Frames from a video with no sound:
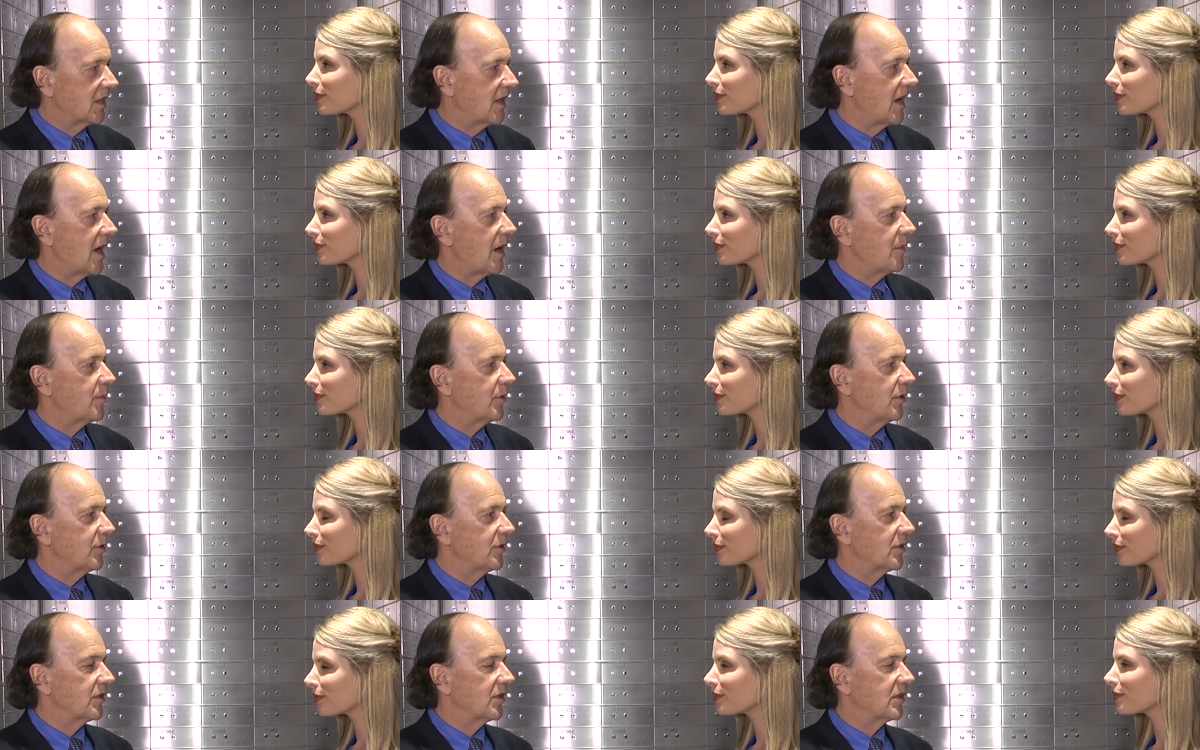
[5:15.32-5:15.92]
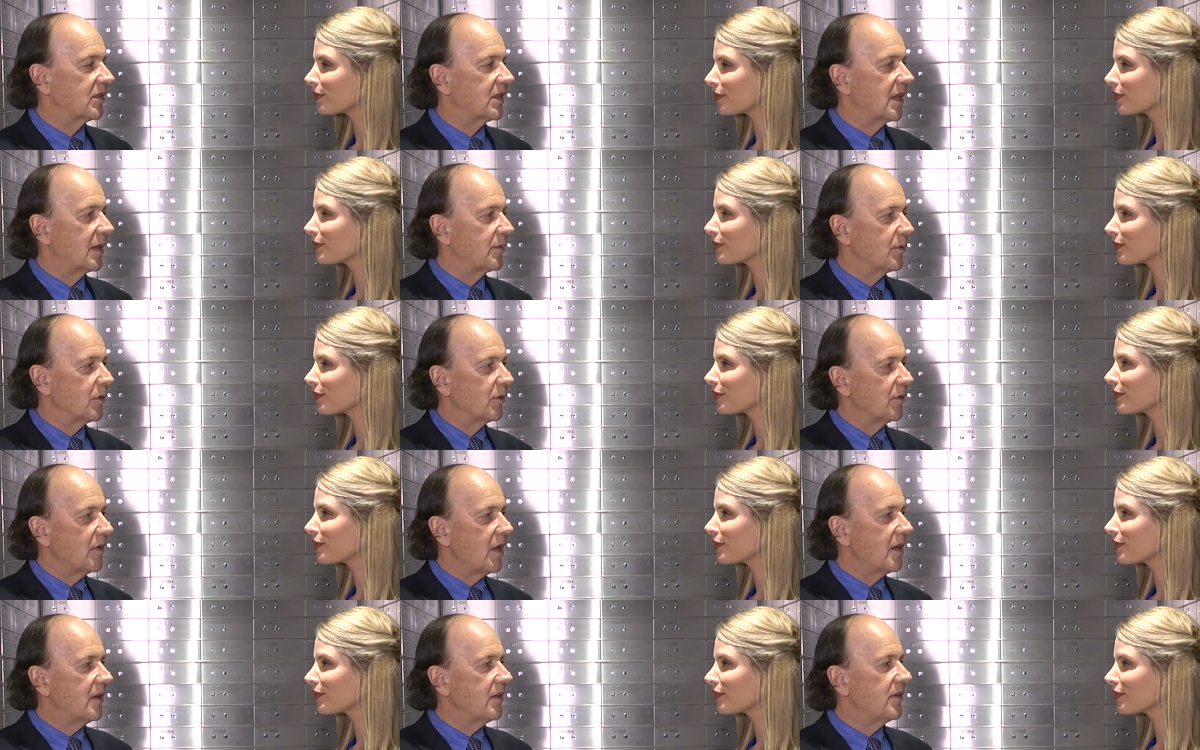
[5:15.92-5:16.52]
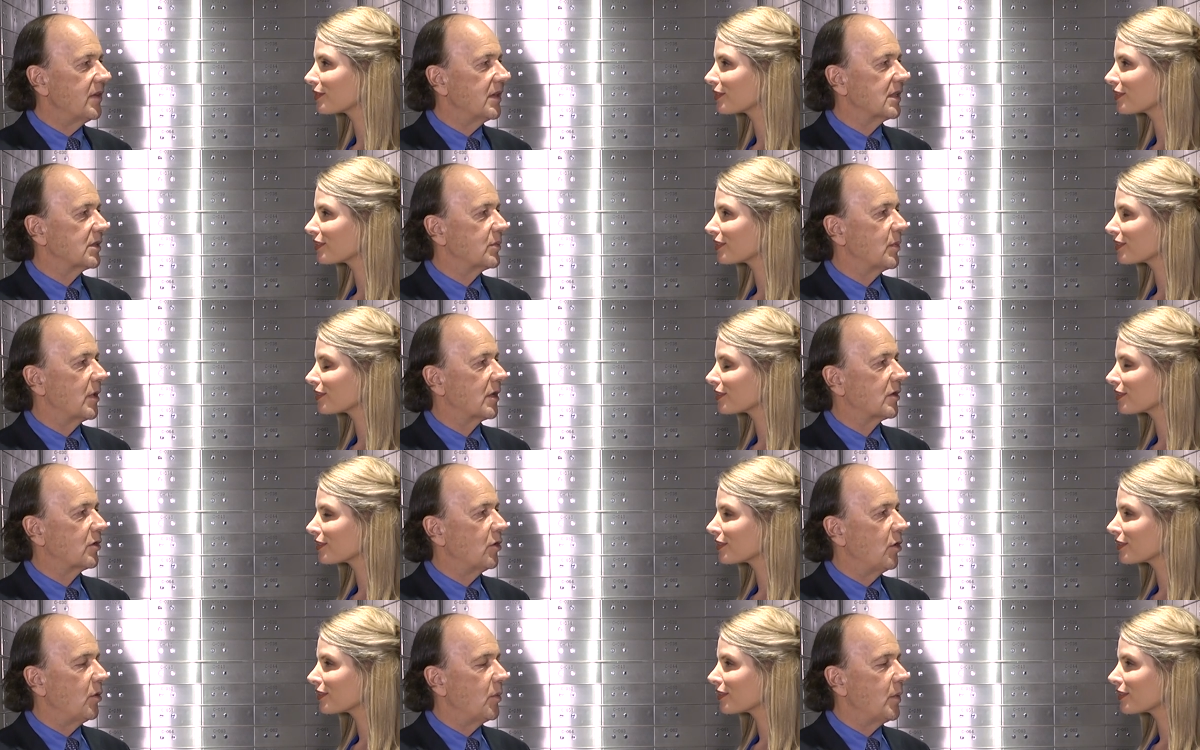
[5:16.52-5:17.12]
Speaker 1: of capital is the same. There are a lot of things about
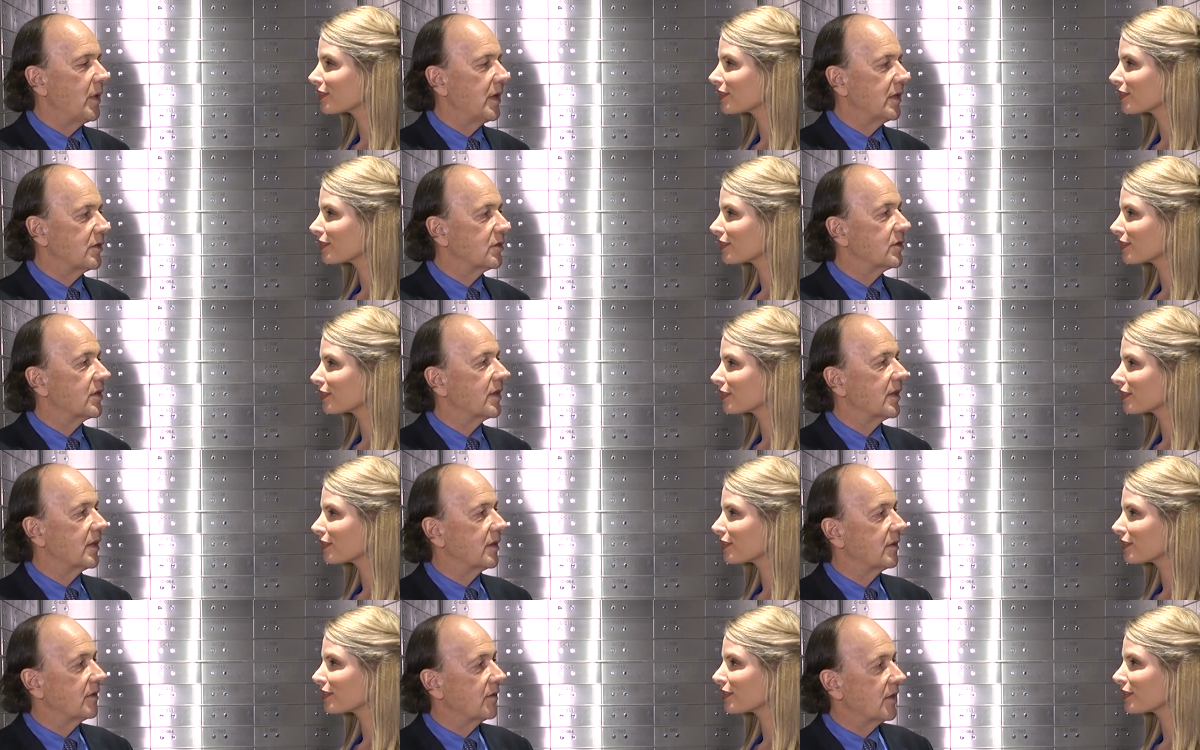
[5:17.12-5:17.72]
gold miners that,